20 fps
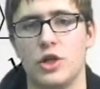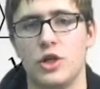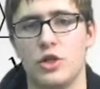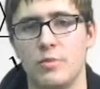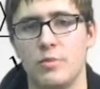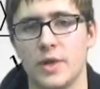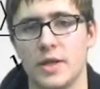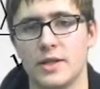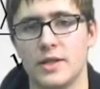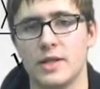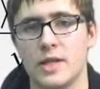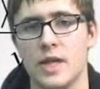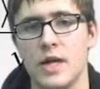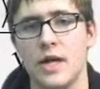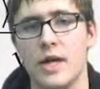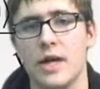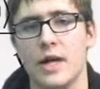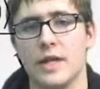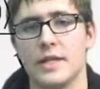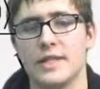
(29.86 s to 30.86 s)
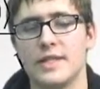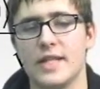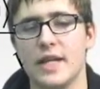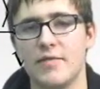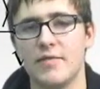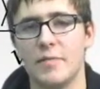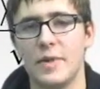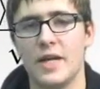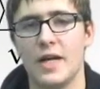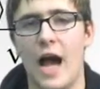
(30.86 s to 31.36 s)
qubits. Instead
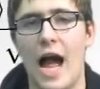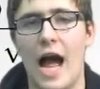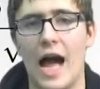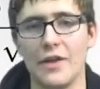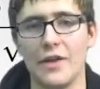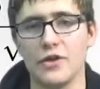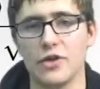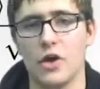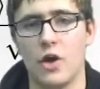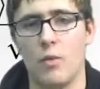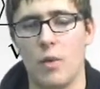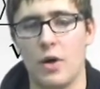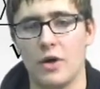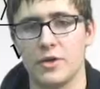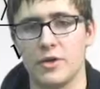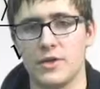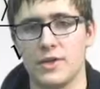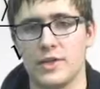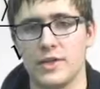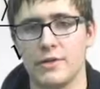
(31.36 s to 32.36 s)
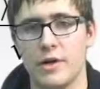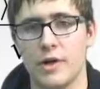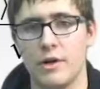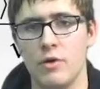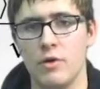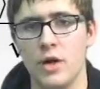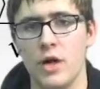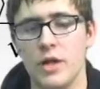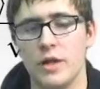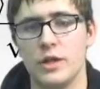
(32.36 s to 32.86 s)
of being either a 1 or a
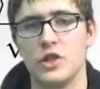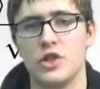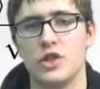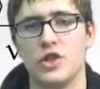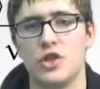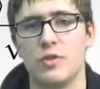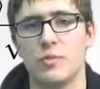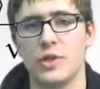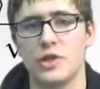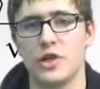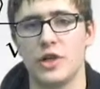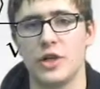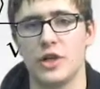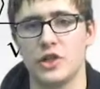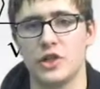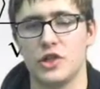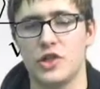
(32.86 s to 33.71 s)
0, these qubits are in a